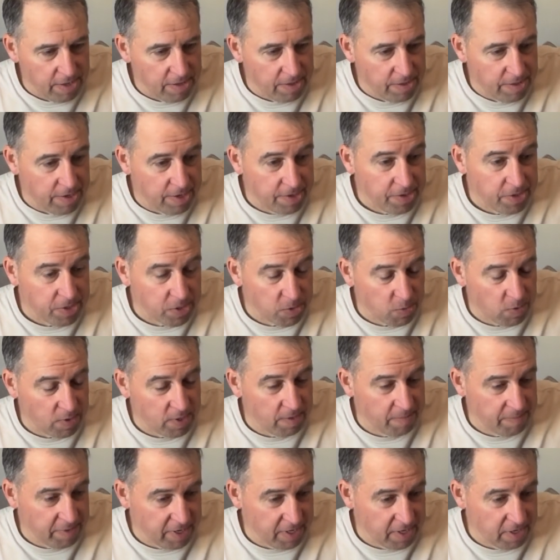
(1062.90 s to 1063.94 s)
This is what
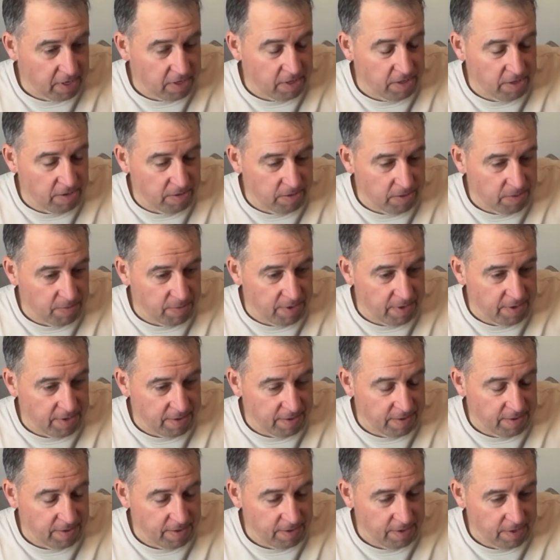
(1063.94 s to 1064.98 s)
I'm going to close with.
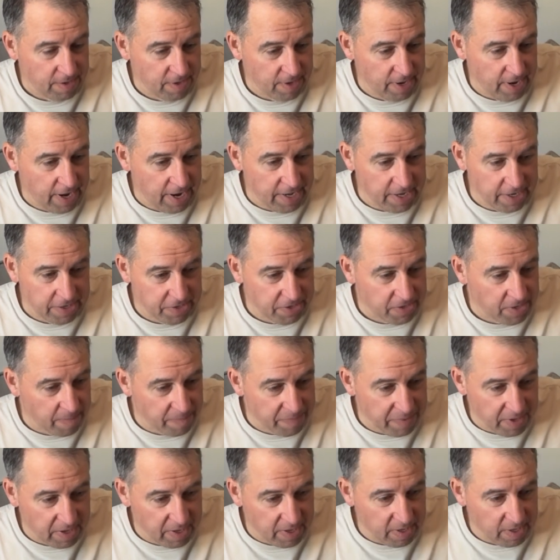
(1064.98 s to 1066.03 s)
And it's
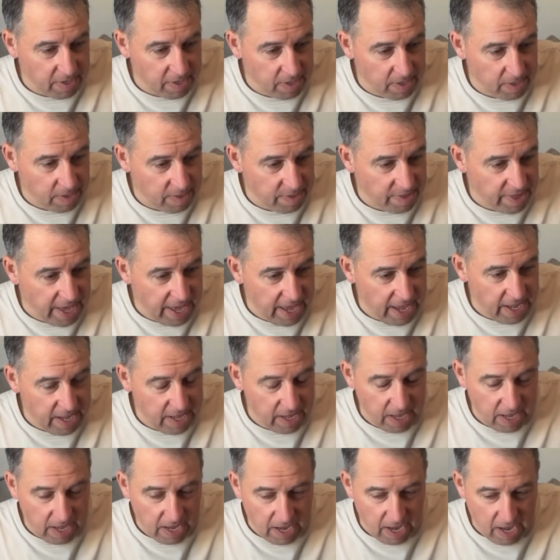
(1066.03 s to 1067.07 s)
something that
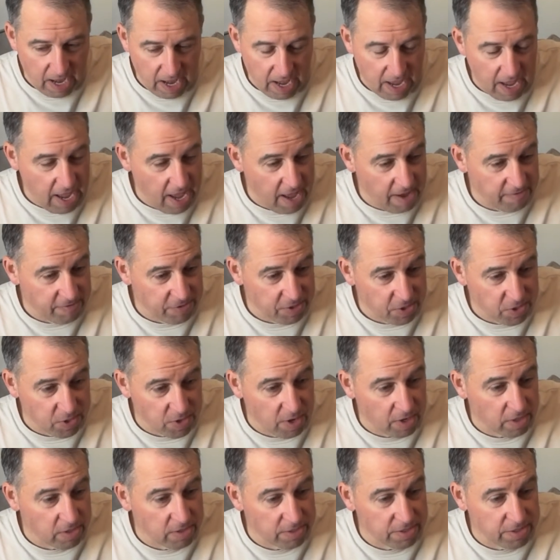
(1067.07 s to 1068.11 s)
I have
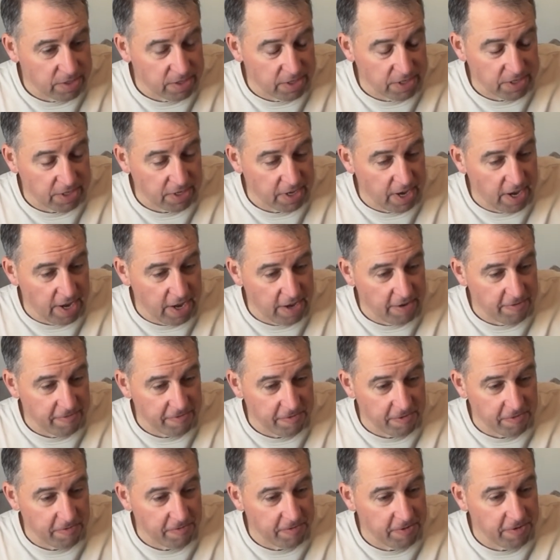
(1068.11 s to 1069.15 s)
struggled to say
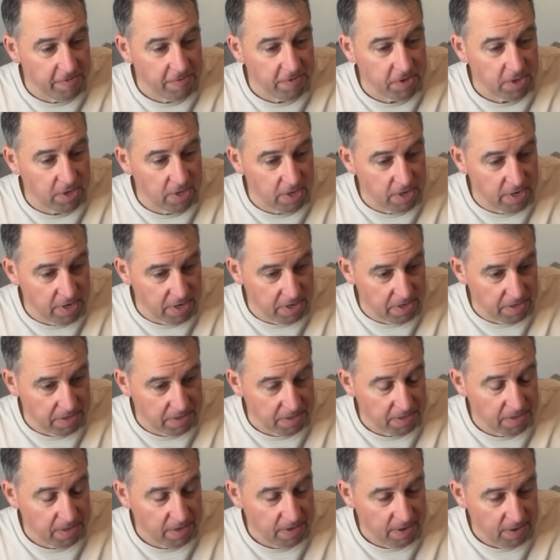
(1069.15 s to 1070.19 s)
for 50
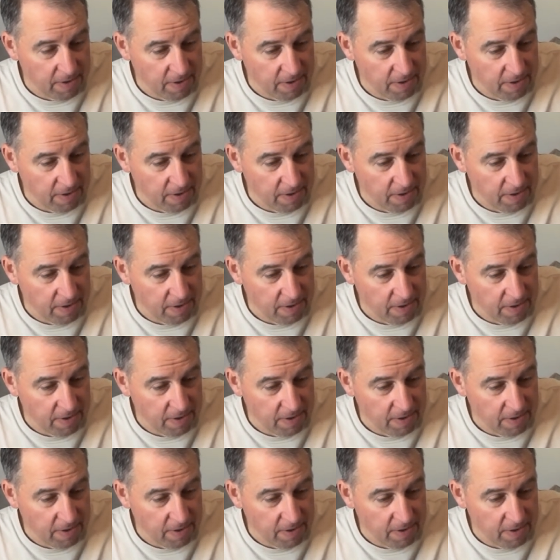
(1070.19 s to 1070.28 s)
years.